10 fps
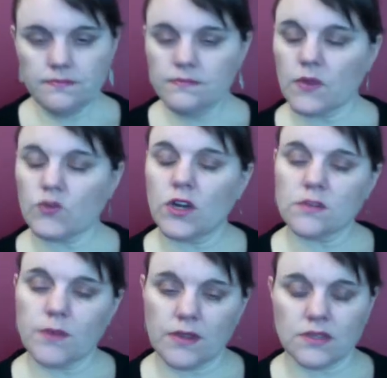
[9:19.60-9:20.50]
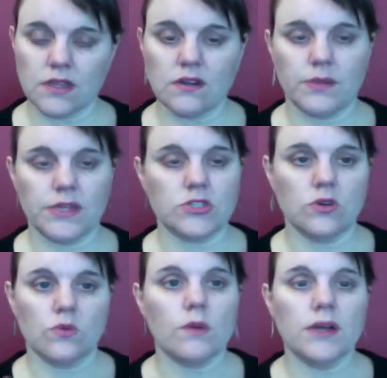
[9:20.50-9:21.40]
I've talked about this a little bit. So
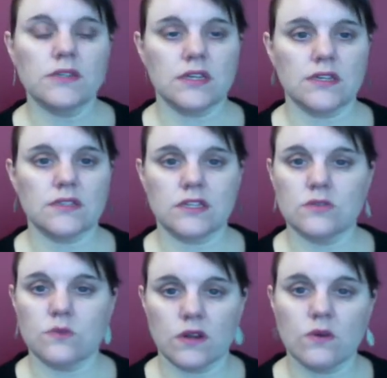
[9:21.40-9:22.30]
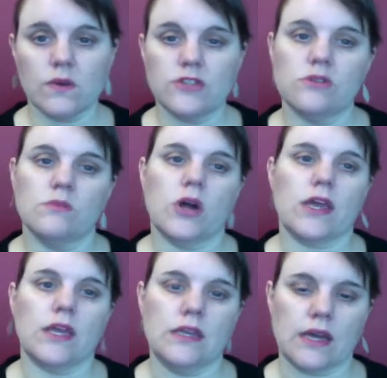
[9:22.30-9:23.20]
robot.txt is one of the ways you can
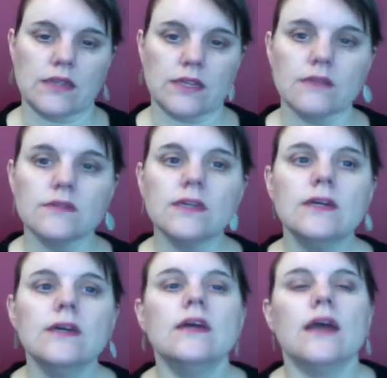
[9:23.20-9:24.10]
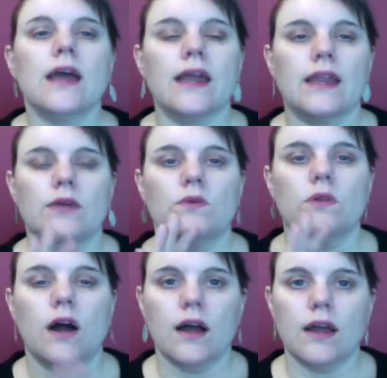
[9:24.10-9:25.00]
block indexing. And it will
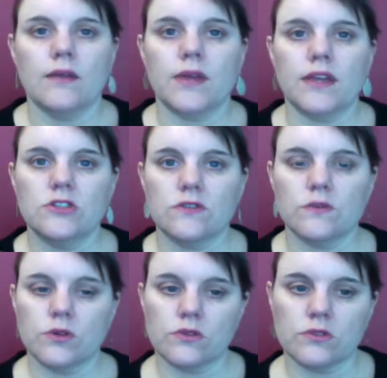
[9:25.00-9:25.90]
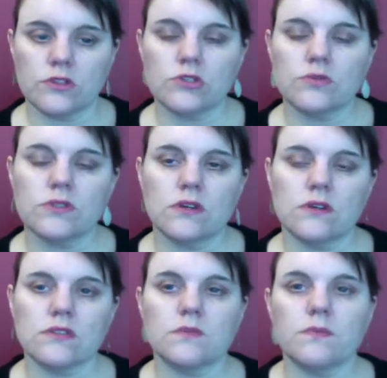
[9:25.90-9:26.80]
hide pages from Google search
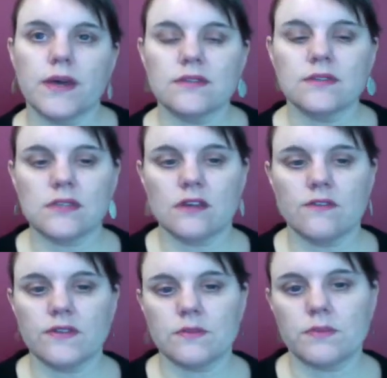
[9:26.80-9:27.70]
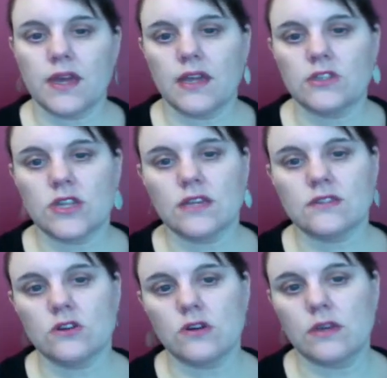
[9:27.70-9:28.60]
results. It's best if it's a page that
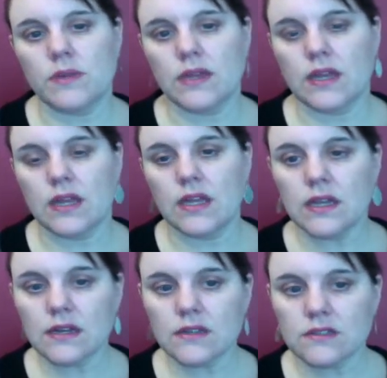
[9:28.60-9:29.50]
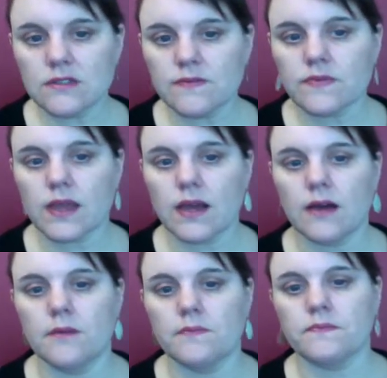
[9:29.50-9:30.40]
hasn't already been indexed.
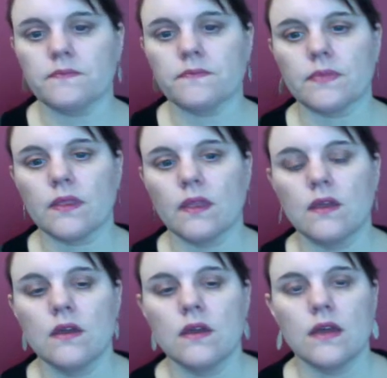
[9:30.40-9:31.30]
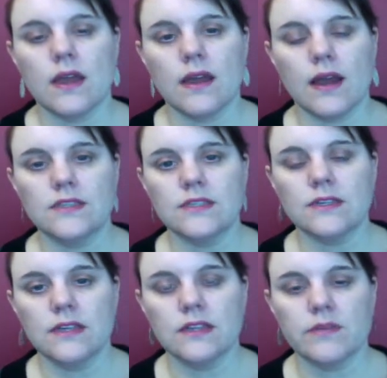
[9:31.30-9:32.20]
And
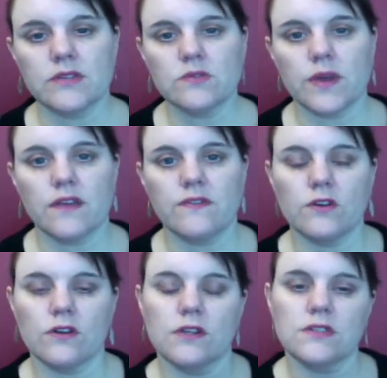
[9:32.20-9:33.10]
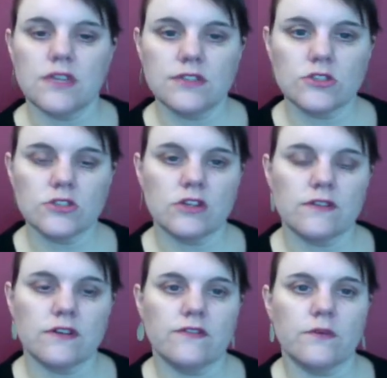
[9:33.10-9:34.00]
ideally, the best way if you're on the staging
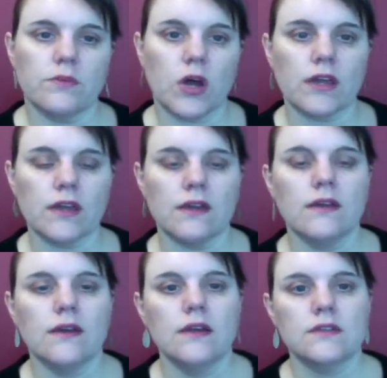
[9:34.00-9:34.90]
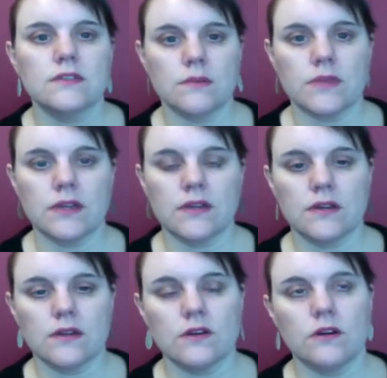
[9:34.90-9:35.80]
server for blocking something
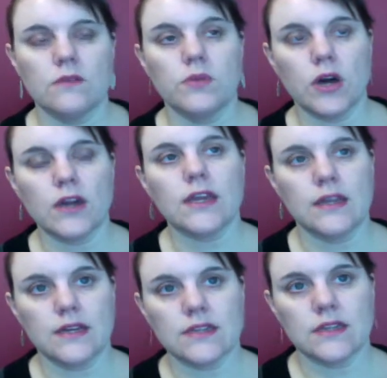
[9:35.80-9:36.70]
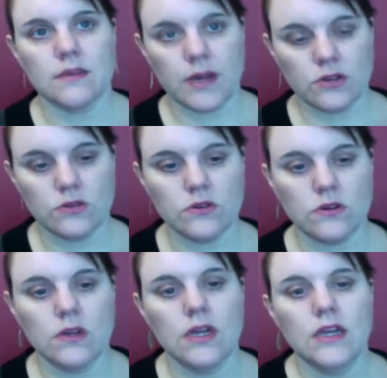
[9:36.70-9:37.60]
or blocking indexing by
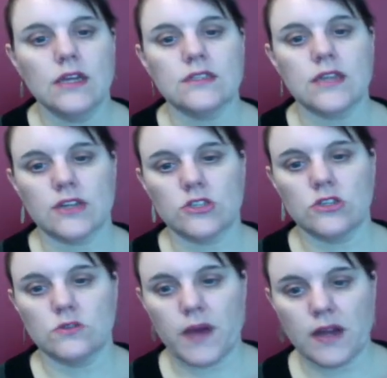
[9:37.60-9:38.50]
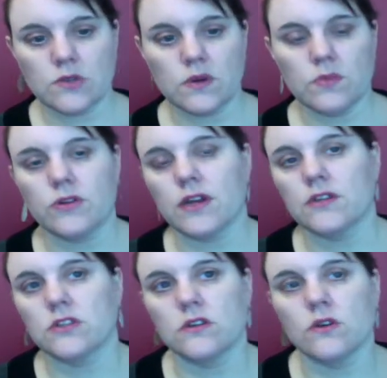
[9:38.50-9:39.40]
Google is to actually use password
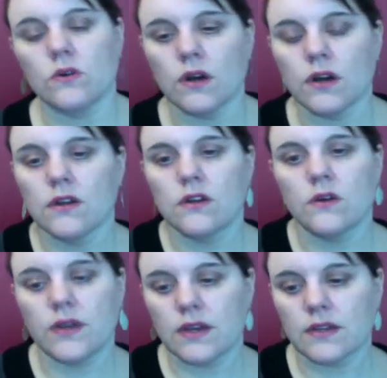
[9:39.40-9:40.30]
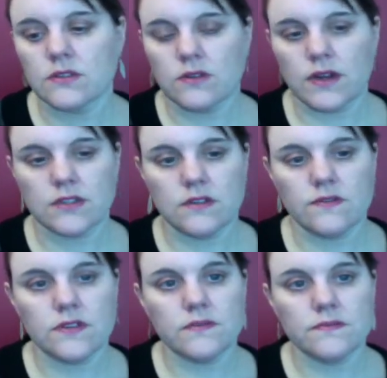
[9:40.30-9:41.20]
protection or no index directives.